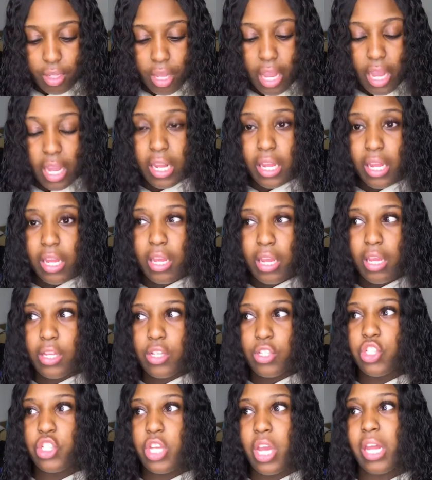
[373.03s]
Any
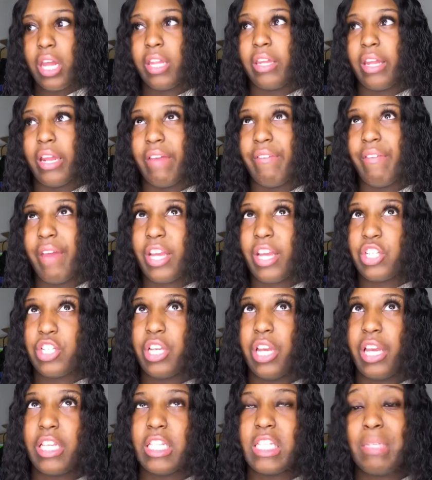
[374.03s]
shedding that I've
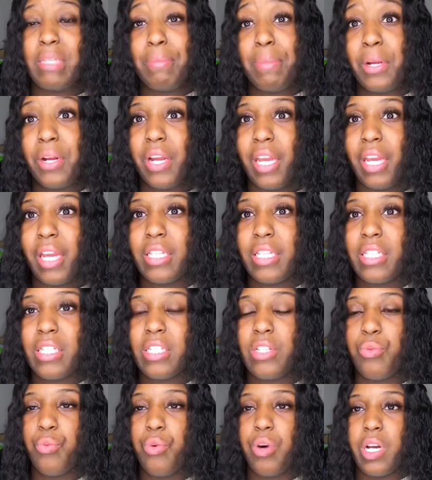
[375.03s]
actually
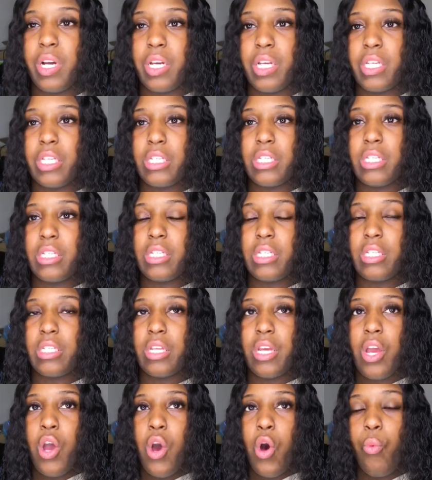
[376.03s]
experienced was
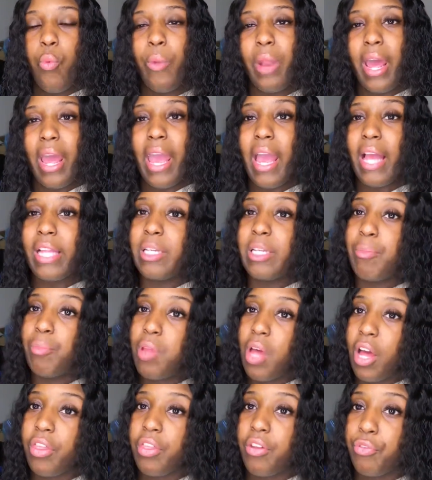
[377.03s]
when I had to
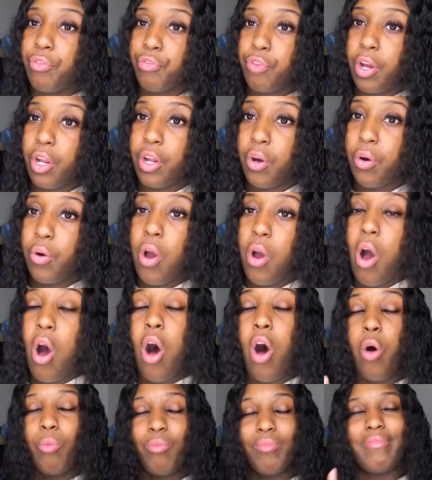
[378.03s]
pluck the frontal.
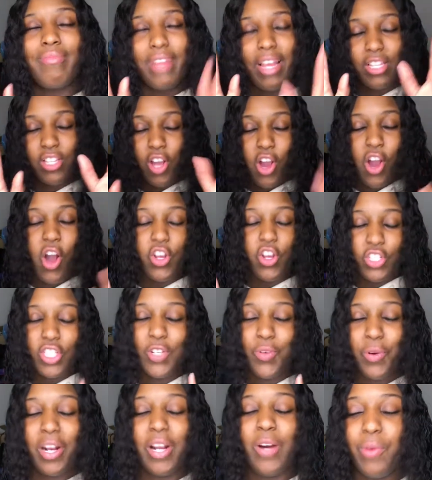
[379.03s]
Oh, that's
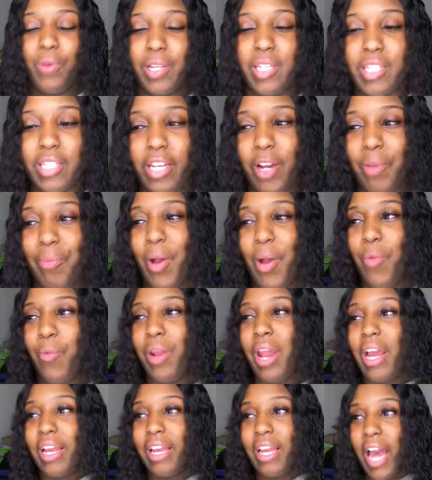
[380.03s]
also one I wanted to talk about.
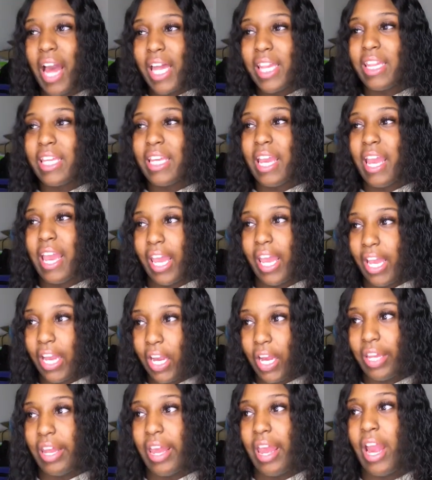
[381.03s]
When I got the
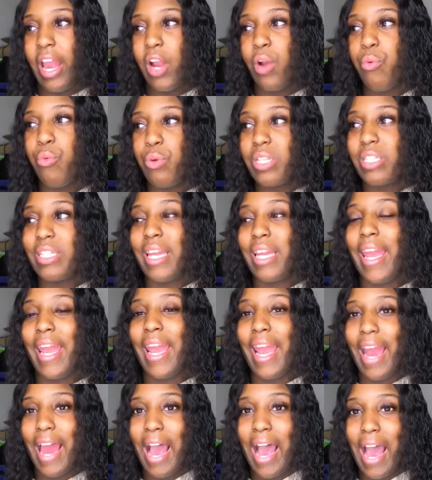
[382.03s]
hair was
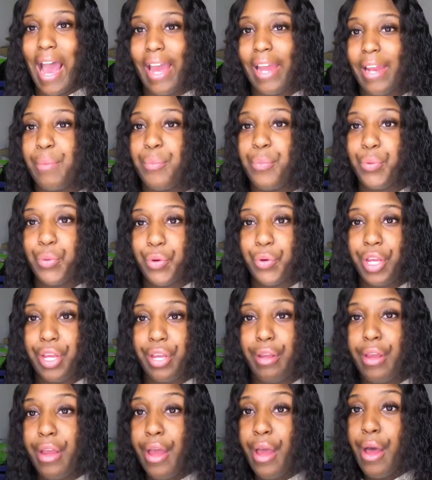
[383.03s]
not
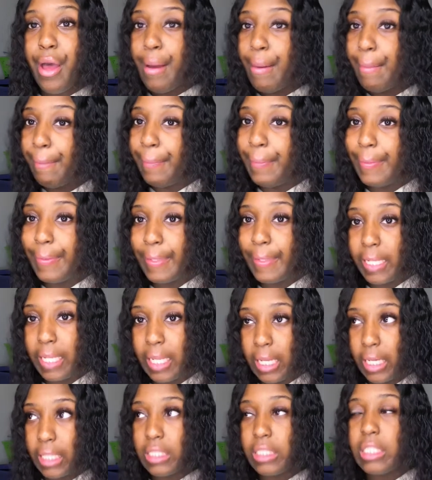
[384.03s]

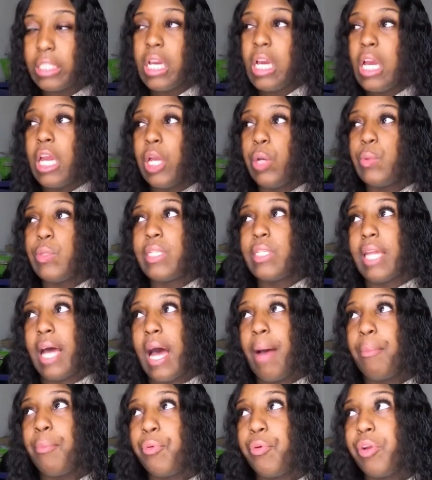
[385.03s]
pre-plucked. It was
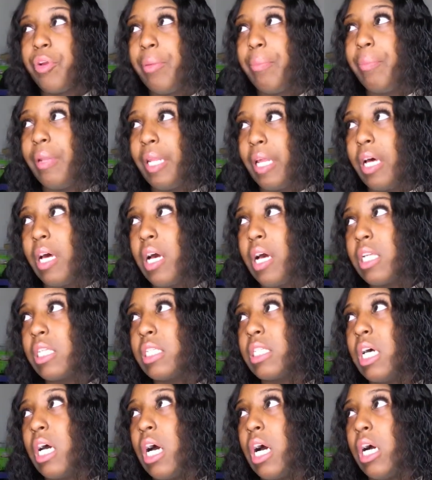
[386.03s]
not
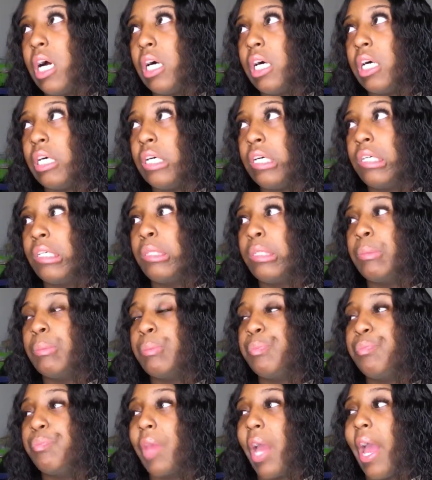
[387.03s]
pre-plucked.
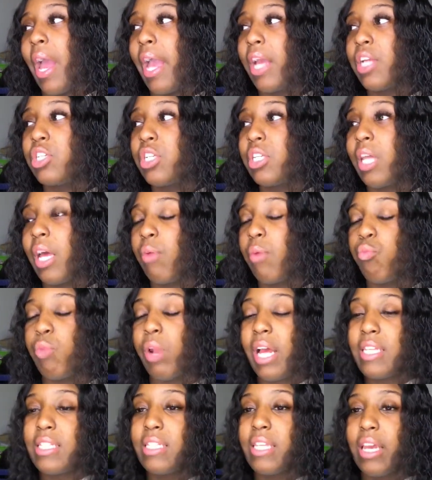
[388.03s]
I actually, like, when
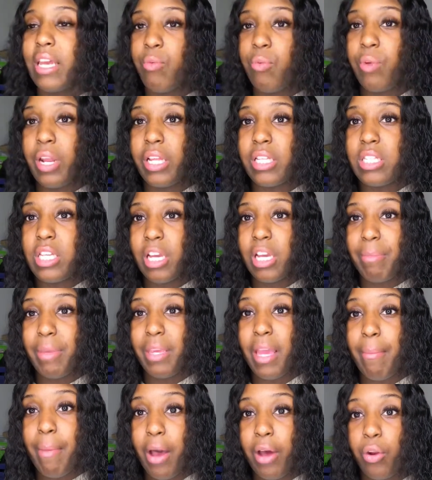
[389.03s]
I said when it took
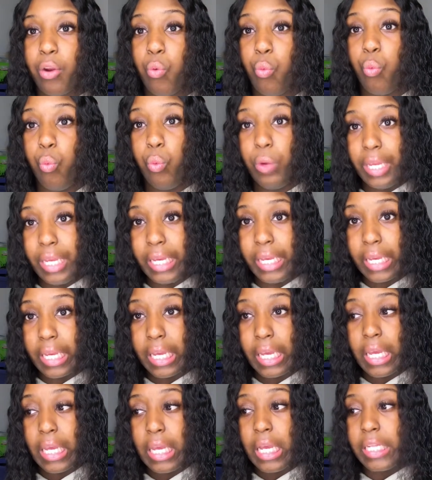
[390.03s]
me about a week
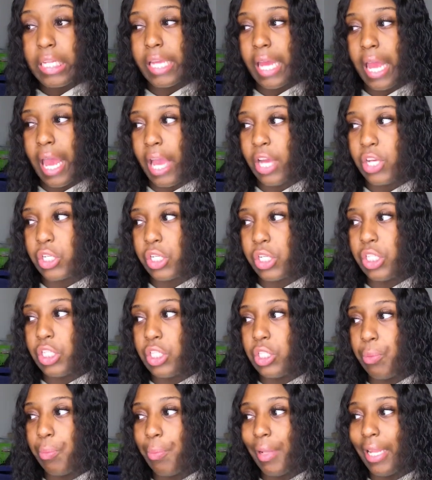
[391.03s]

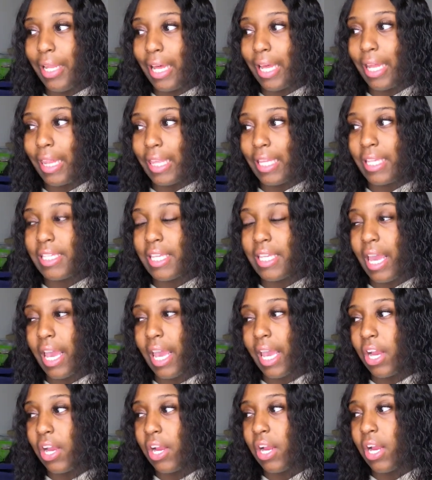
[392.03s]
to pluck this
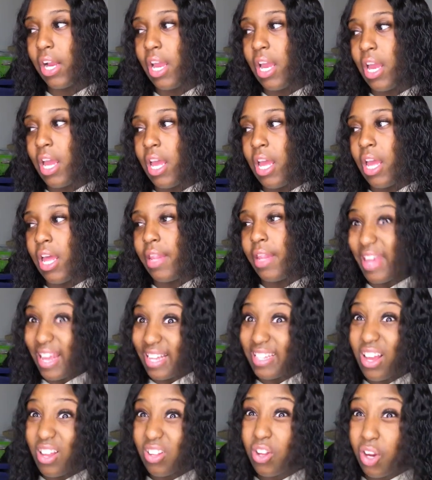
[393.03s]
hair,
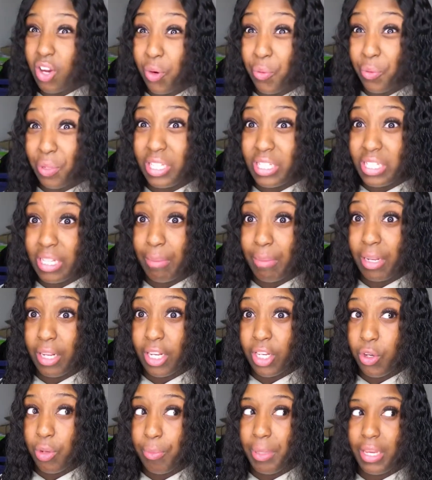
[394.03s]
that's how long it really took me to
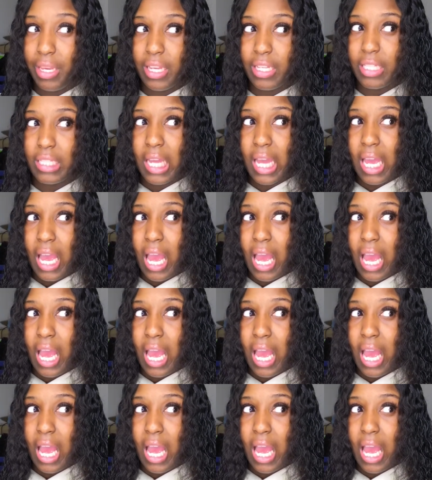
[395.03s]
do it, because